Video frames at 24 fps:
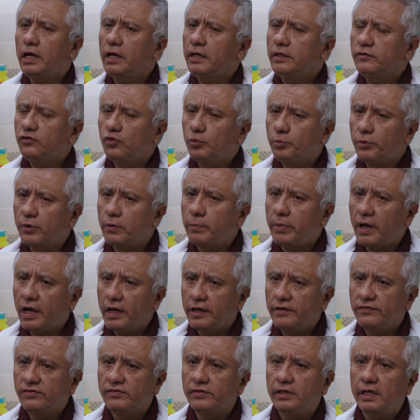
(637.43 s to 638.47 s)
I
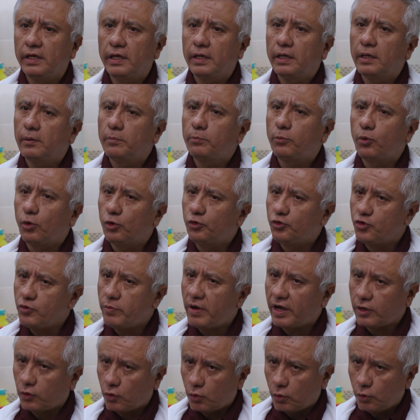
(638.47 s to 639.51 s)
supervise the poultry
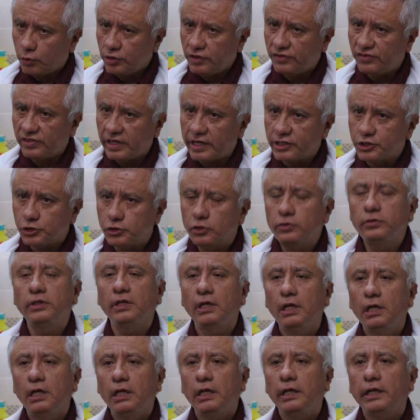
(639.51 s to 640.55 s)
virology section.
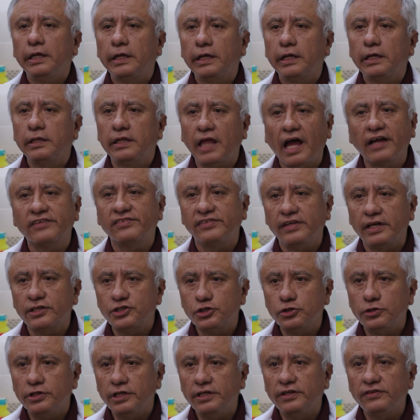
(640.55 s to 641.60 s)
That
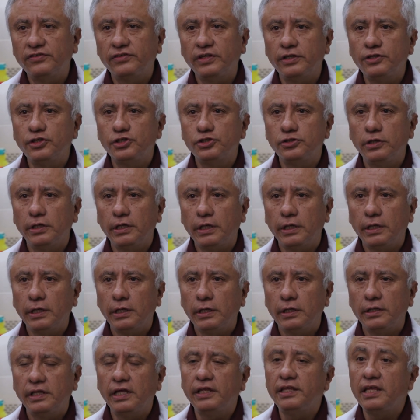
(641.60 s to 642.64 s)
section is
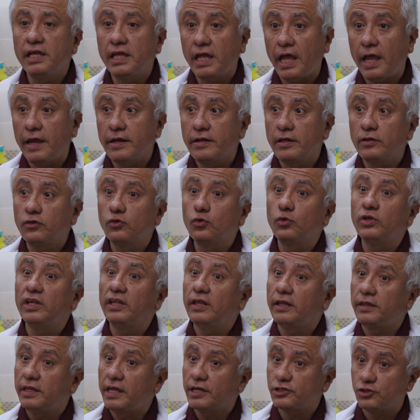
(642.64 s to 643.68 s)
dedicated to the
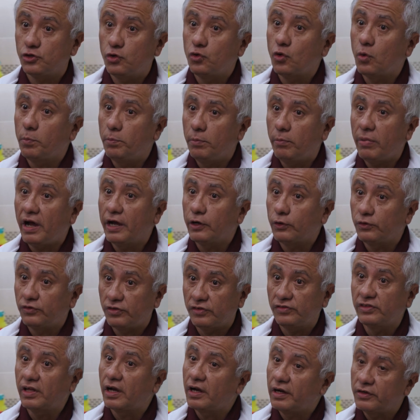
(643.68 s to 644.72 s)
detection of
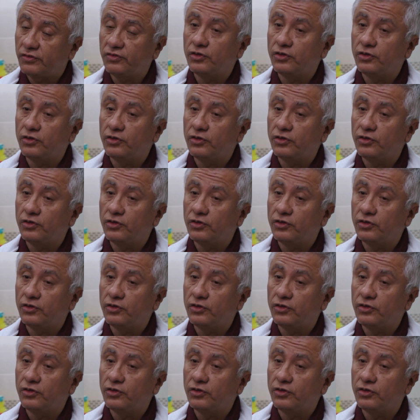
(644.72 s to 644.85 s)
viruses that are